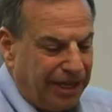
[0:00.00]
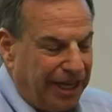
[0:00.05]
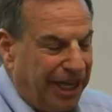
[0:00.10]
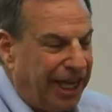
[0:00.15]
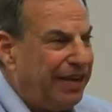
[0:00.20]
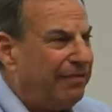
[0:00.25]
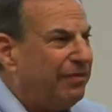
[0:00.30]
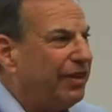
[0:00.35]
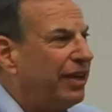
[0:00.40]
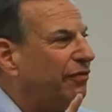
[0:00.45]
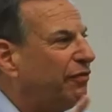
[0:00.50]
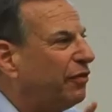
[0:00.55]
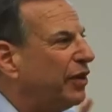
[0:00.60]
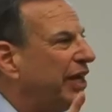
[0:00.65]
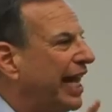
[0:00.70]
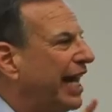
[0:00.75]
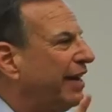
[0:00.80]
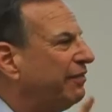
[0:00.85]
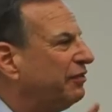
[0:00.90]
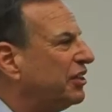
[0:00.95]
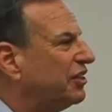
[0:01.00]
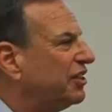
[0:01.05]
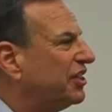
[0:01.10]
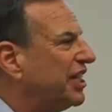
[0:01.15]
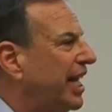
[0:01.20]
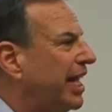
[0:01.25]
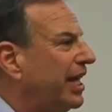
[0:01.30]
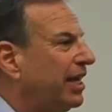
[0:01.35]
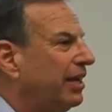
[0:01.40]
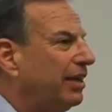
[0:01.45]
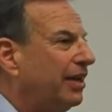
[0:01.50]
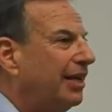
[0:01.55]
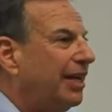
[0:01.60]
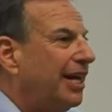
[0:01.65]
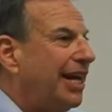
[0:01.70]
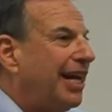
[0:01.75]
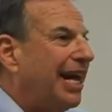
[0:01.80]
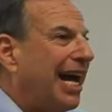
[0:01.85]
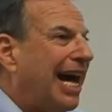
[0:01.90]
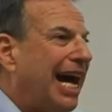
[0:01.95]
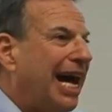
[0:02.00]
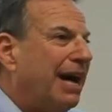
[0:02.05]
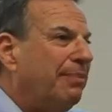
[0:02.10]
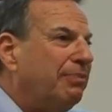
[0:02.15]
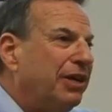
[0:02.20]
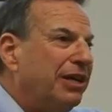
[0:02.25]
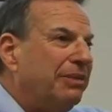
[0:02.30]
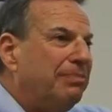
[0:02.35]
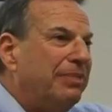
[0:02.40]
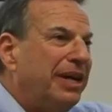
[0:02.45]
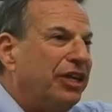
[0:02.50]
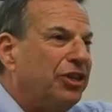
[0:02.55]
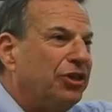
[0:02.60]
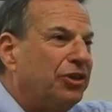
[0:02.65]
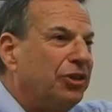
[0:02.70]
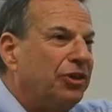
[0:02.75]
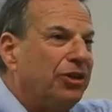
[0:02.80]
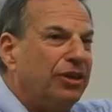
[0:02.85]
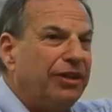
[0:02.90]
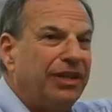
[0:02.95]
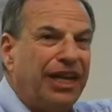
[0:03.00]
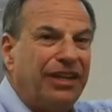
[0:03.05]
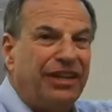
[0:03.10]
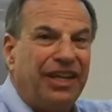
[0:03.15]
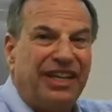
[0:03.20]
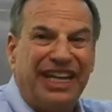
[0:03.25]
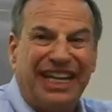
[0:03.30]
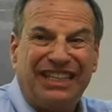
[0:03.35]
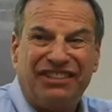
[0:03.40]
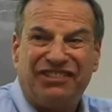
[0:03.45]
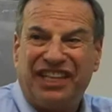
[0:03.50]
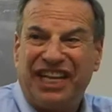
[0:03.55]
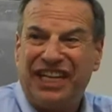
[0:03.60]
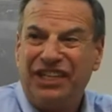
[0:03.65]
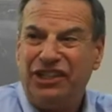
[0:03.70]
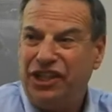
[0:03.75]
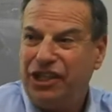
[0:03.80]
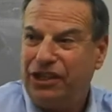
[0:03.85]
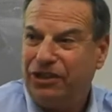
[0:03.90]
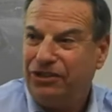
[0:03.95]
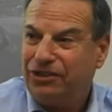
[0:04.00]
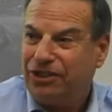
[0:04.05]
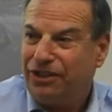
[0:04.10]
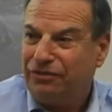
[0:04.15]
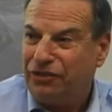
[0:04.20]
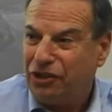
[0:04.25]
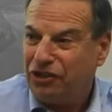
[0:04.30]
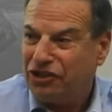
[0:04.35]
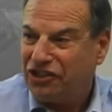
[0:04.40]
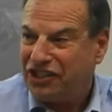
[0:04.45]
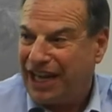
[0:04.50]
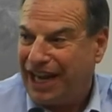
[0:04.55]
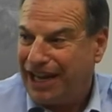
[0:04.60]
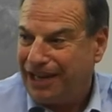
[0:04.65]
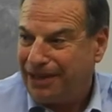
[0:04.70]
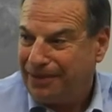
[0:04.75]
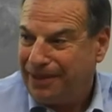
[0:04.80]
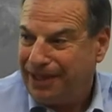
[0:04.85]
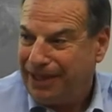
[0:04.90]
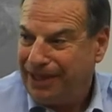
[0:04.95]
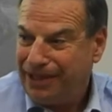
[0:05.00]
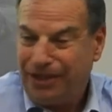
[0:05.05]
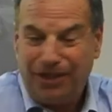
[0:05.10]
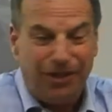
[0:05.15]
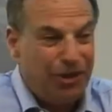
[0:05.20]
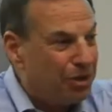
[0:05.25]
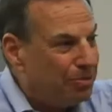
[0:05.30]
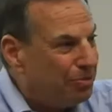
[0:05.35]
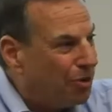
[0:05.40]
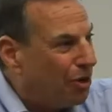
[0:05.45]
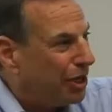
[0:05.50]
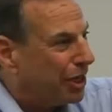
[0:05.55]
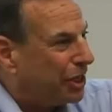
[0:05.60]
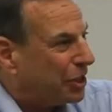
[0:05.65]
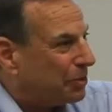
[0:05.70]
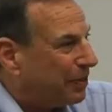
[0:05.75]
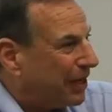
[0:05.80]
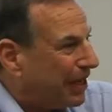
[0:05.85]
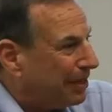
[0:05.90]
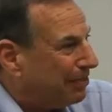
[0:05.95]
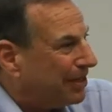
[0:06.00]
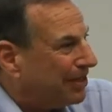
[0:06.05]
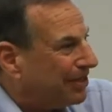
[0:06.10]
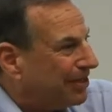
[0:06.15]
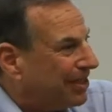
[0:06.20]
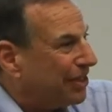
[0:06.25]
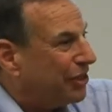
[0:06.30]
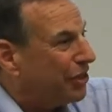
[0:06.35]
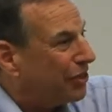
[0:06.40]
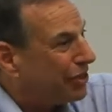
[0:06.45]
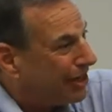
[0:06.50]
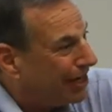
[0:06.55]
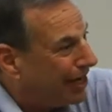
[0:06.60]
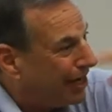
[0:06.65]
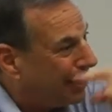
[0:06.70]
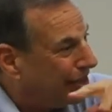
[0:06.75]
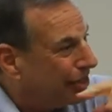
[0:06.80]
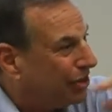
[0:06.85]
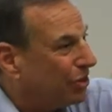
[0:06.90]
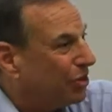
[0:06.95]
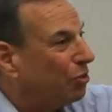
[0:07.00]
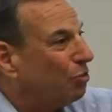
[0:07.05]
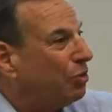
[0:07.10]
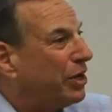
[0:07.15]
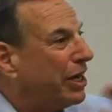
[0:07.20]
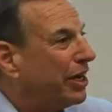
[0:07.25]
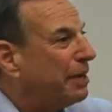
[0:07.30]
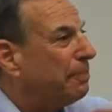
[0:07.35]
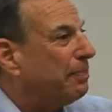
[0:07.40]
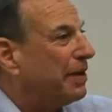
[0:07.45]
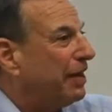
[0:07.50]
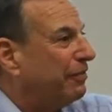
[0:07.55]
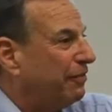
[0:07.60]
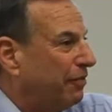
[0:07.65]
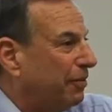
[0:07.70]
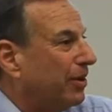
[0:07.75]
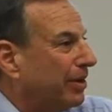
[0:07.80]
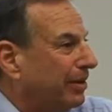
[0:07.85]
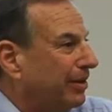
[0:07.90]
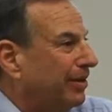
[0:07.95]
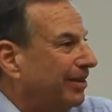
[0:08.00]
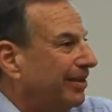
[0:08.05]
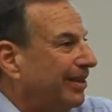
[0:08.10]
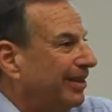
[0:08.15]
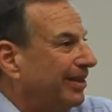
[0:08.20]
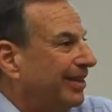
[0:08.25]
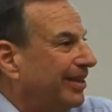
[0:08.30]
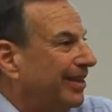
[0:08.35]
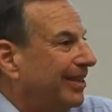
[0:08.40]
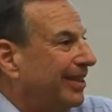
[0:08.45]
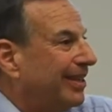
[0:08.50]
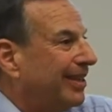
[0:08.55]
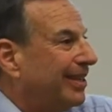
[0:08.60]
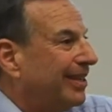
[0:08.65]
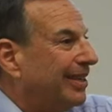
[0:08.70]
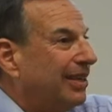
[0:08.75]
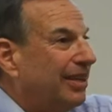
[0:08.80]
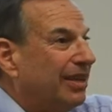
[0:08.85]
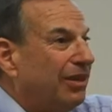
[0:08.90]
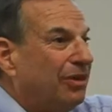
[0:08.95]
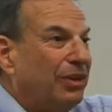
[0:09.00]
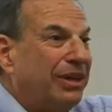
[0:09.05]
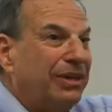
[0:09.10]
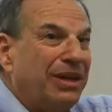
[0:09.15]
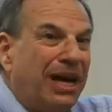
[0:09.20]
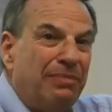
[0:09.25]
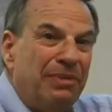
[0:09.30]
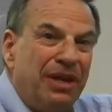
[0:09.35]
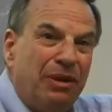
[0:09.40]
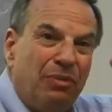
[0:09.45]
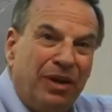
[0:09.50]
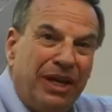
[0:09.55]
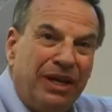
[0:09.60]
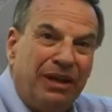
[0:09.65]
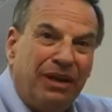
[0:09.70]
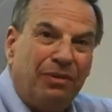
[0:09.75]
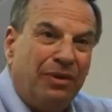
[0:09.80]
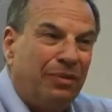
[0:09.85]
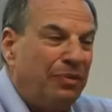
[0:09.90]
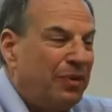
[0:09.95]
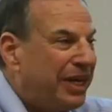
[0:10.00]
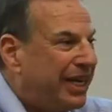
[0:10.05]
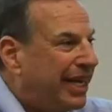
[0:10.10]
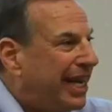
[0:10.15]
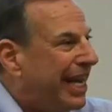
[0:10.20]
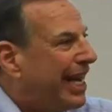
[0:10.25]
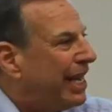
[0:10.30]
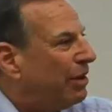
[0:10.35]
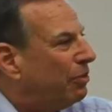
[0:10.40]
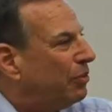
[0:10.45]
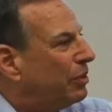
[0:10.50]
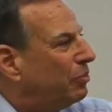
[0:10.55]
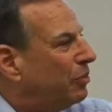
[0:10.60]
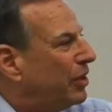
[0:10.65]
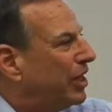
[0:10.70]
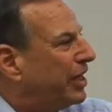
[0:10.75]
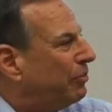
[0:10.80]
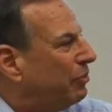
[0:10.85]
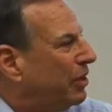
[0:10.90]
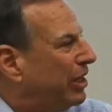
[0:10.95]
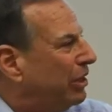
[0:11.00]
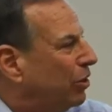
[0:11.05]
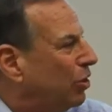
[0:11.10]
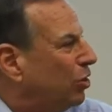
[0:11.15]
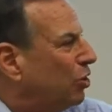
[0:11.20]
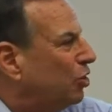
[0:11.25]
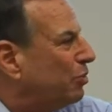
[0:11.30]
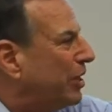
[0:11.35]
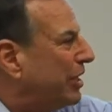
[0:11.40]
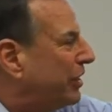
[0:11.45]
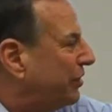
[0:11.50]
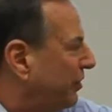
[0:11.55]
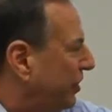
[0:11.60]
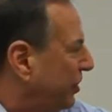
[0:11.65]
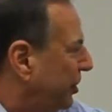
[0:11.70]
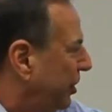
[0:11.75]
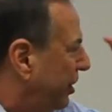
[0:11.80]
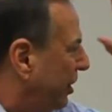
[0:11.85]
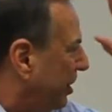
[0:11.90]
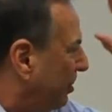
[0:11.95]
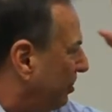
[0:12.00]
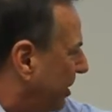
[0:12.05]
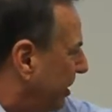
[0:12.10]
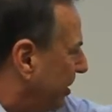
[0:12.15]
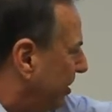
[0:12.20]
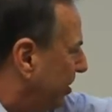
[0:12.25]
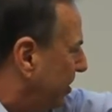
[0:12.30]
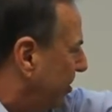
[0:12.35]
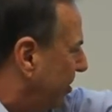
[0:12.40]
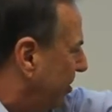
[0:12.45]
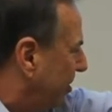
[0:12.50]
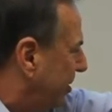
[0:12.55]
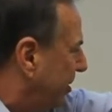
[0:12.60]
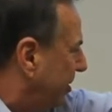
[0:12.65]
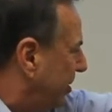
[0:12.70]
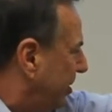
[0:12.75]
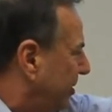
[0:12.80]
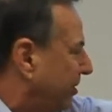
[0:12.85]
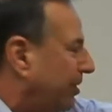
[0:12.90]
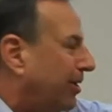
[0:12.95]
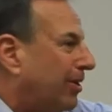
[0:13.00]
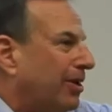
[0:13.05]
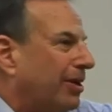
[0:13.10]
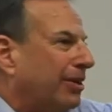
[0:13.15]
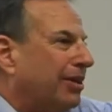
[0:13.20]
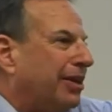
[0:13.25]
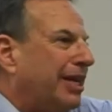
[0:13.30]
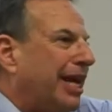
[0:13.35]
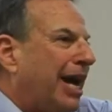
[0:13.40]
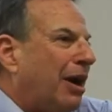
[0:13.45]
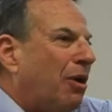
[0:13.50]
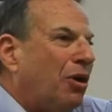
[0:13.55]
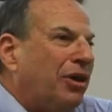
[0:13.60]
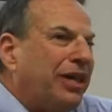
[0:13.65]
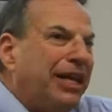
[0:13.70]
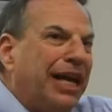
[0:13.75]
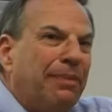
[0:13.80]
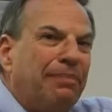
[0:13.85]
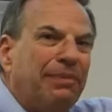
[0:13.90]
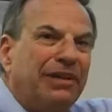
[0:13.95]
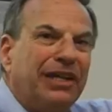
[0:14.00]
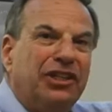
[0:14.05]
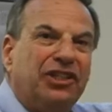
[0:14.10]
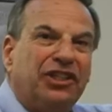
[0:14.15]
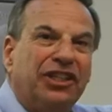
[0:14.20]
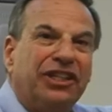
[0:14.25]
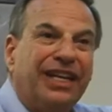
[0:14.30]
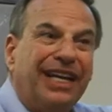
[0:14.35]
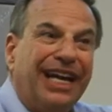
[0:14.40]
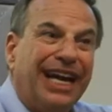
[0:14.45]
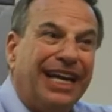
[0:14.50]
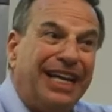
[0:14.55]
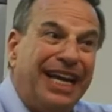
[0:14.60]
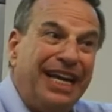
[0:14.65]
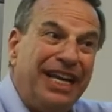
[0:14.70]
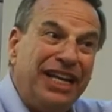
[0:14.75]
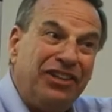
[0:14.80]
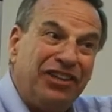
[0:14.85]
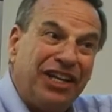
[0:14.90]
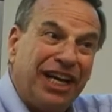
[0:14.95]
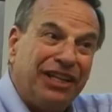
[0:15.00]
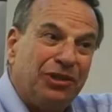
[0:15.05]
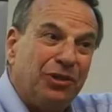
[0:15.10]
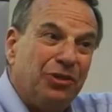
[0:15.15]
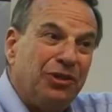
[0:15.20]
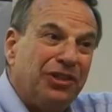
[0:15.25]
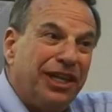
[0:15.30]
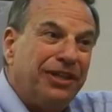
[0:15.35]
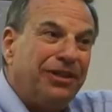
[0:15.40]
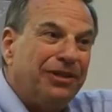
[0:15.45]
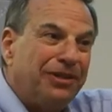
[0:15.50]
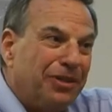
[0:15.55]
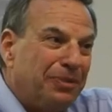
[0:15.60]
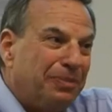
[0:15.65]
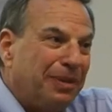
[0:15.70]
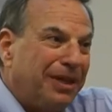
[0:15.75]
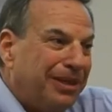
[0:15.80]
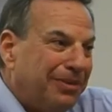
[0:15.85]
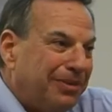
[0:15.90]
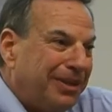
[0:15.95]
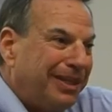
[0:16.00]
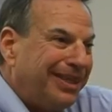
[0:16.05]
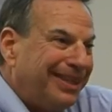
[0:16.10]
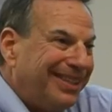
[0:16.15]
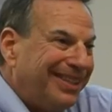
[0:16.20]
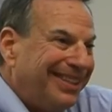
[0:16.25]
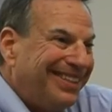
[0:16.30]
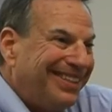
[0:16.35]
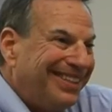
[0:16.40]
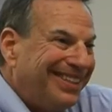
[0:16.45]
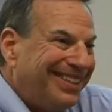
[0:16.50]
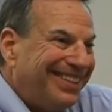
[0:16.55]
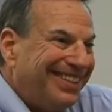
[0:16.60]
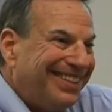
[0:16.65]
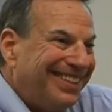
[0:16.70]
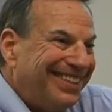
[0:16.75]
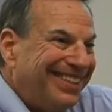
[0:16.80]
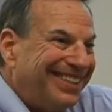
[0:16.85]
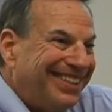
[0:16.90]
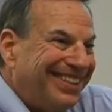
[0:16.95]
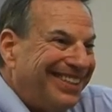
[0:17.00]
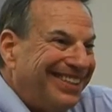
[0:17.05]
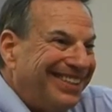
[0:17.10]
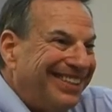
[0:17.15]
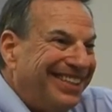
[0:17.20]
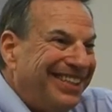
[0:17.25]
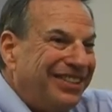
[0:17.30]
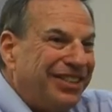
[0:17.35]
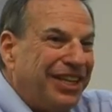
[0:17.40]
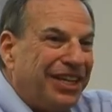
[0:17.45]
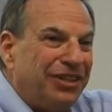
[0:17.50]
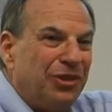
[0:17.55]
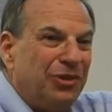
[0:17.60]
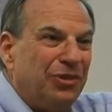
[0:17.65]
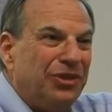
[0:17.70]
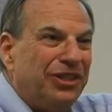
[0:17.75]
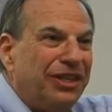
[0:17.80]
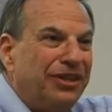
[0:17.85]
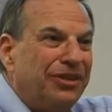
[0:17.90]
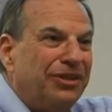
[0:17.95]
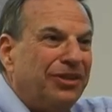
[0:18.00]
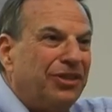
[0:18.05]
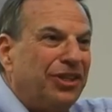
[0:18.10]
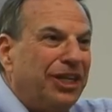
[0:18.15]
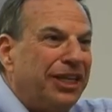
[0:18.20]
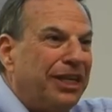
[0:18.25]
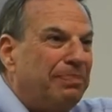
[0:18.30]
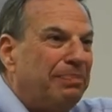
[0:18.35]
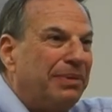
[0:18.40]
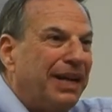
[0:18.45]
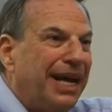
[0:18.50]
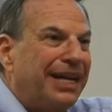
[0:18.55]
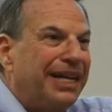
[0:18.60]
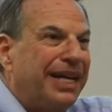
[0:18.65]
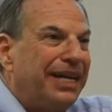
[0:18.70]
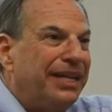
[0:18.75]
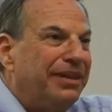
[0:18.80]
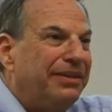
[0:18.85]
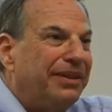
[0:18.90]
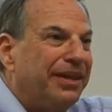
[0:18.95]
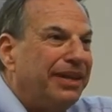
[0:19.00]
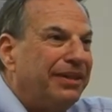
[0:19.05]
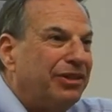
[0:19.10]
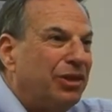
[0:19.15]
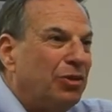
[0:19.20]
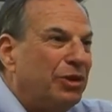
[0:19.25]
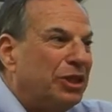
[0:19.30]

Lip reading: Even if we have to say, I'm going to make sure that the next 10 years of your salary, your mortgage payments, your college, we're going to pay for it. We lose West Virginia, we lose, all the Appalachian, and they each got 2 senators, by the way. They each got 2 senators, so they can block anything. So